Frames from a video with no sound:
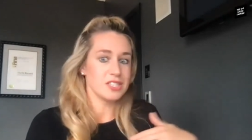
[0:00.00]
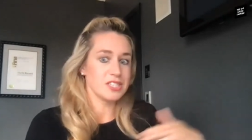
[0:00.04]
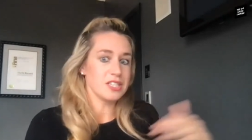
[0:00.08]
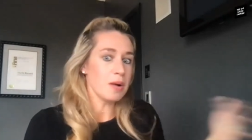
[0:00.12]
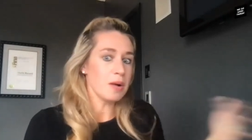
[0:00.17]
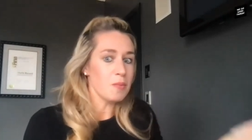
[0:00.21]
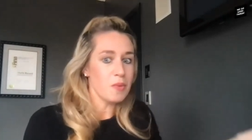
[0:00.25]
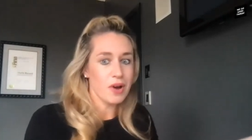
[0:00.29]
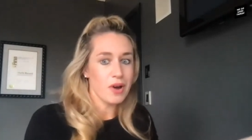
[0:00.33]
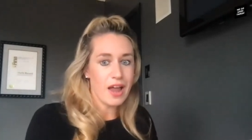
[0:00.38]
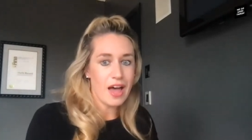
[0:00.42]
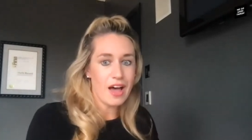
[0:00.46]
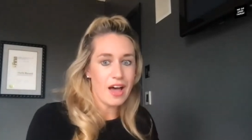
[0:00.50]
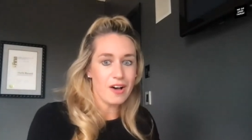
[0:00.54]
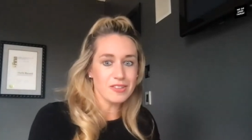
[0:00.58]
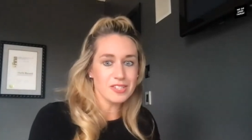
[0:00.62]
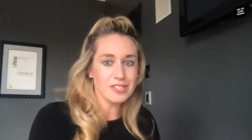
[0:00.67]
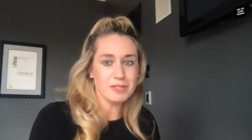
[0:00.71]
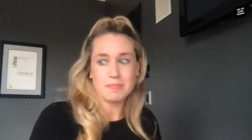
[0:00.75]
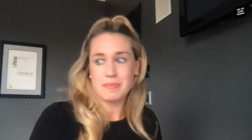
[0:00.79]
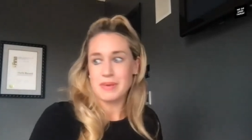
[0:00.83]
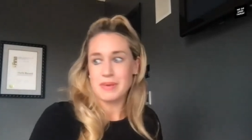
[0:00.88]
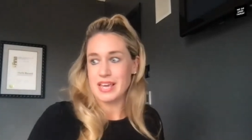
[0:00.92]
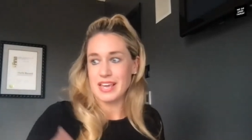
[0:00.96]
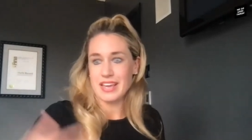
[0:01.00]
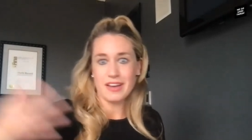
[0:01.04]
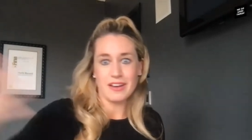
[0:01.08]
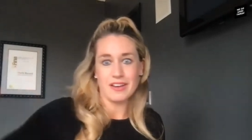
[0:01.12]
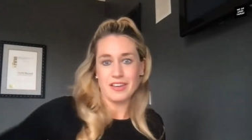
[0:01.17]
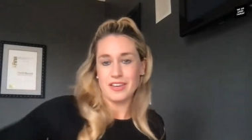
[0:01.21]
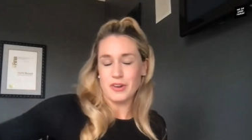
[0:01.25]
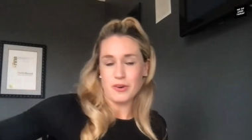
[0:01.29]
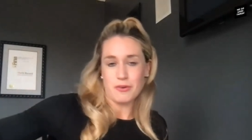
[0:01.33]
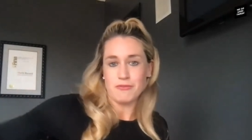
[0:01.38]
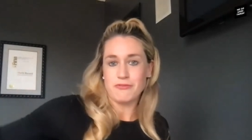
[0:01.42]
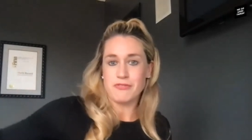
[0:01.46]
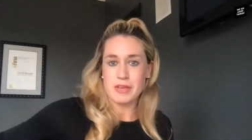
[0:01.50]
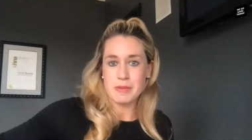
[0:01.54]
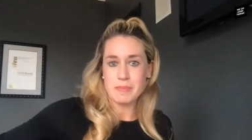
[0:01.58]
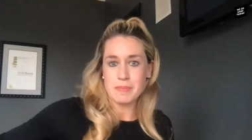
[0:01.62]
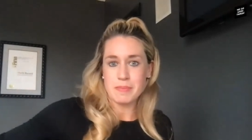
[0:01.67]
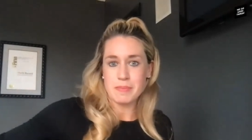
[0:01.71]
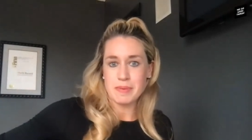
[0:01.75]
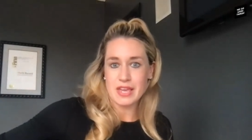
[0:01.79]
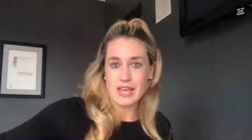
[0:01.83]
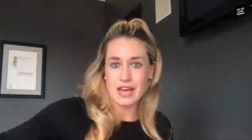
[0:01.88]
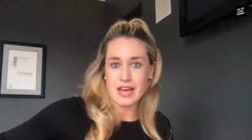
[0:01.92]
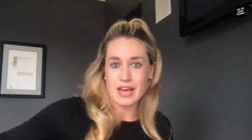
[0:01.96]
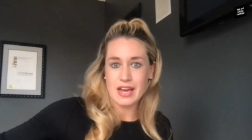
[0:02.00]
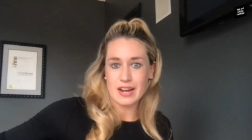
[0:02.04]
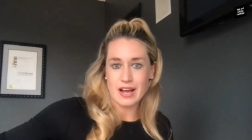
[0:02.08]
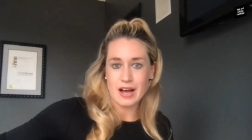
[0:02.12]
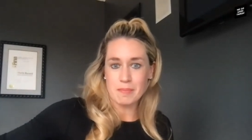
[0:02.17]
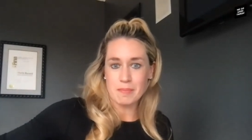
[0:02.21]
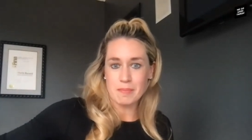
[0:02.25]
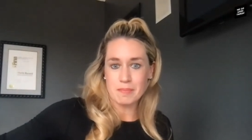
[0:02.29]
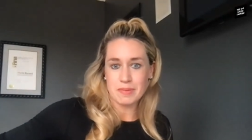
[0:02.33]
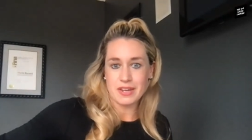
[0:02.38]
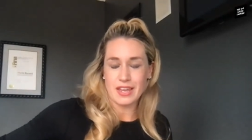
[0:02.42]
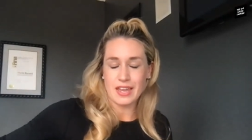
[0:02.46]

To someone else, being a you know VP at a